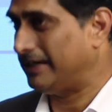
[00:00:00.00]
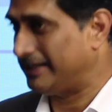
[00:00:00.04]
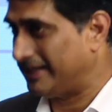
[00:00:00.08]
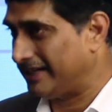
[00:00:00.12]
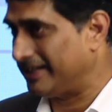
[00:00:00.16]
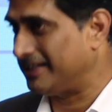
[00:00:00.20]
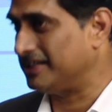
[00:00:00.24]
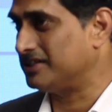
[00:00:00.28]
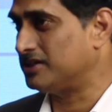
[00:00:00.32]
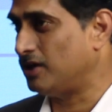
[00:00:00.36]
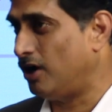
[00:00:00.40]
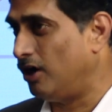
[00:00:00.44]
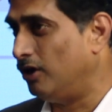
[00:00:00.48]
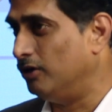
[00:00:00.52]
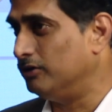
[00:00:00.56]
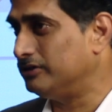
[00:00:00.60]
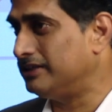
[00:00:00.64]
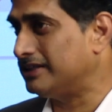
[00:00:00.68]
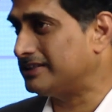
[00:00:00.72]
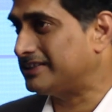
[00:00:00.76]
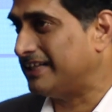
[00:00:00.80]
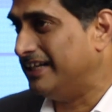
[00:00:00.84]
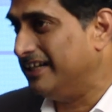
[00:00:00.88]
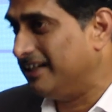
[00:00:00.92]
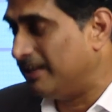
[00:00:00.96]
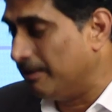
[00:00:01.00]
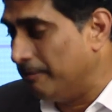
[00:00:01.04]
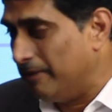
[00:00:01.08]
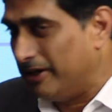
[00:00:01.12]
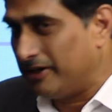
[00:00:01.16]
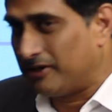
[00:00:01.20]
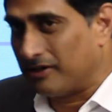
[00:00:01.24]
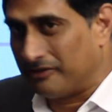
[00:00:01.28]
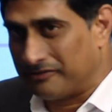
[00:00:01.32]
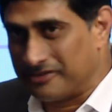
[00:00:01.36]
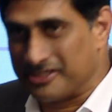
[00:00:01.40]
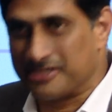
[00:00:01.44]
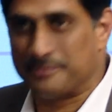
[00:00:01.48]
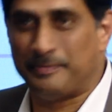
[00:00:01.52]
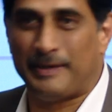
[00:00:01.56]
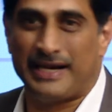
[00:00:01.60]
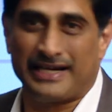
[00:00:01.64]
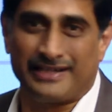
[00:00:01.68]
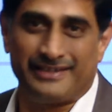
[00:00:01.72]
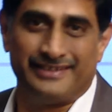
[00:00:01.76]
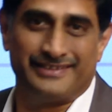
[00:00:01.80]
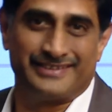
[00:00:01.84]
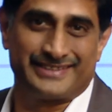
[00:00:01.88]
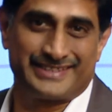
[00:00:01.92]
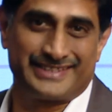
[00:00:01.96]
but that is how the sentiment of these
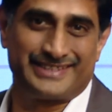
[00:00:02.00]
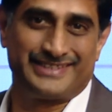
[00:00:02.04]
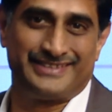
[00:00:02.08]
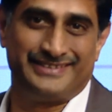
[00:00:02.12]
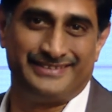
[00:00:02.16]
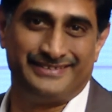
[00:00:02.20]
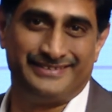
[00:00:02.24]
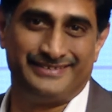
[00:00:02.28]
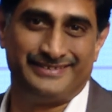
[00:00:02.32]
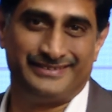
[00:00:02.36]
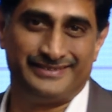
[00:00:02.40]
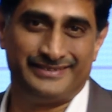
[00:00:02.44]
partners.